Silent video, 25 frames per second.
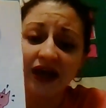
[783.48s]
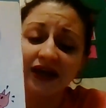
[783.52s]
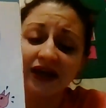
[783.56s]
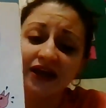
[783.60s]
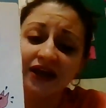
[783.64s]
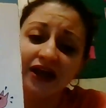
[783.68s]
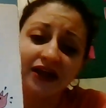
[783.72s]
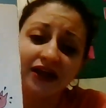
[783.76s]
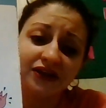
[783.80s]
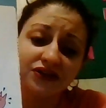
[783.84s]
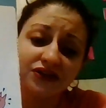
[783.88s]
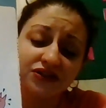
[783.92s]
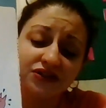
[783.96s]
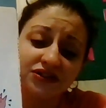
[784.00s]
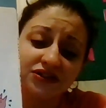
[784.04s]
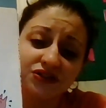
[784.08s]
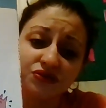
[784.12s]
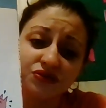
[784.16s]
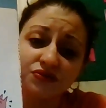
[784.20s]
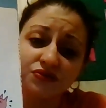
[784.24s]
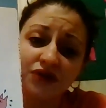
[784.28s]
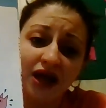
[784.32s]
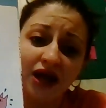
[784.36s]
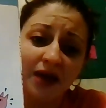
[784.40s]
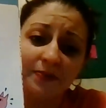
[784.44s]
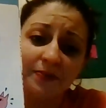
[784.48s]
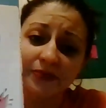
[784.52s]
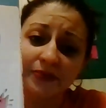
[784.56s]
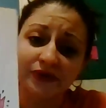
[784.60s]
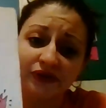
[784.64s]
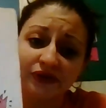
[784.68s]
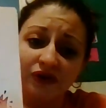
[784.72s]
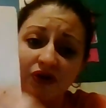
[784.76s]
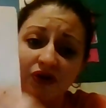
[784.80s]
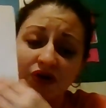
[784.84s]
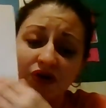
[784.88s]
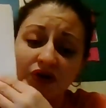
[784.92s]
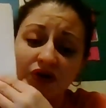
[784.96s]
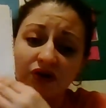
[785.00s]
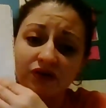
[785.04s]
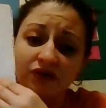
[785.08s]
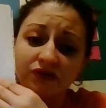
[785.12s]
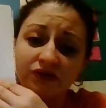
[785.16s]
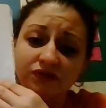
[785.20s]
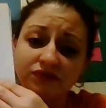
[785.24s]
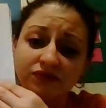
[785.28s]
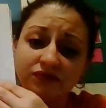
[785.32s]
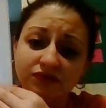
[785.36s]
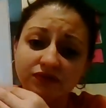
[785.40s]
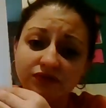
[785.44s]
I not, do not
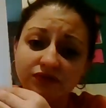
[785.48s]
belong